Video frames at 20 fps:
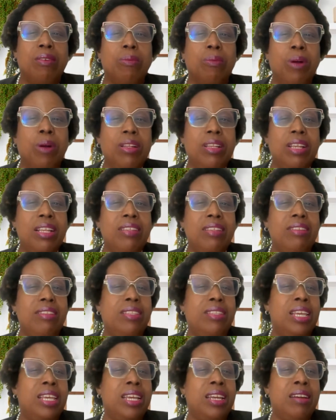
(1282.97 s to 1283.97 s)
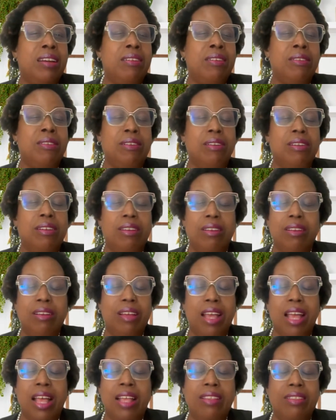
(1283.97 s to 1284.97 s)
what has there
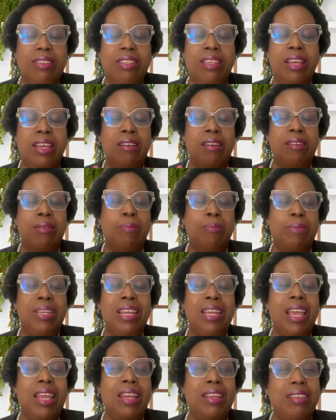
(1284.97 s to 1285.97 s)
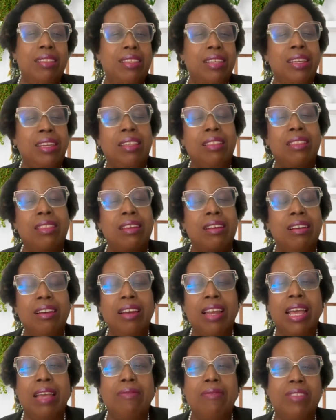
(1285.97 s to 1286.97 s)
been anything in their
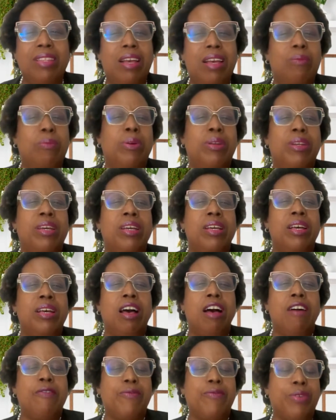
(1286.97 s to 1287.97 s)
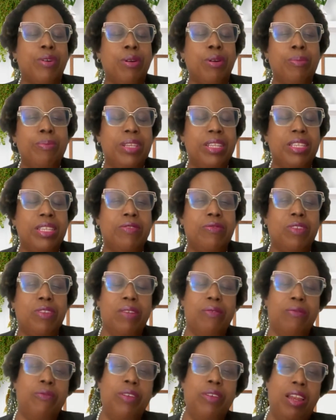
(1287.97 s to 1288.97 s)
lives that would affirm this
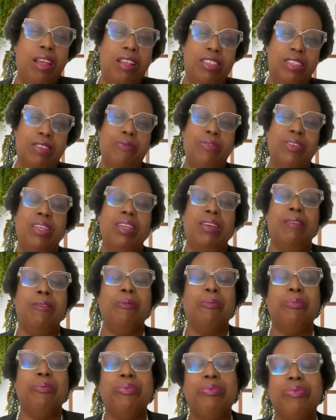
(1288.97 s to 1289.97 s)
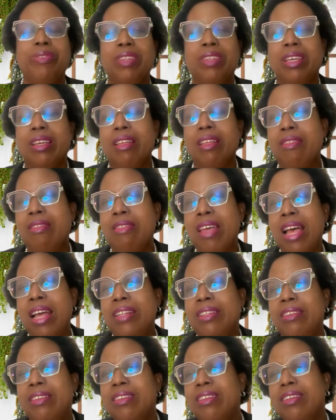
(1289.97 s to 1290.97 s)
philosophy
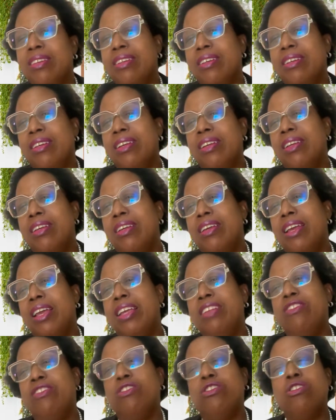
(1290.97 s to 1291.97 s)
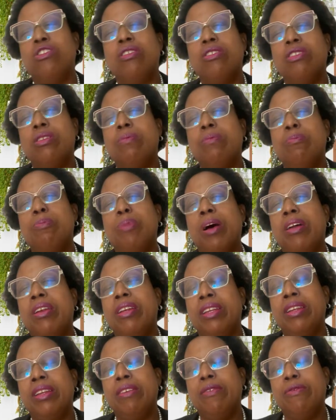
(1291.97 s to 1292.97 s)
that it's just the
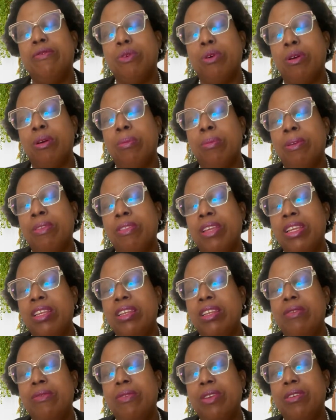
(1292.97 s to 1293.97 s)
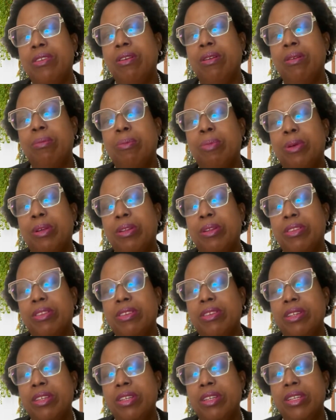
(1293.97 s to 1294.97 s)
body, the form of the individual, but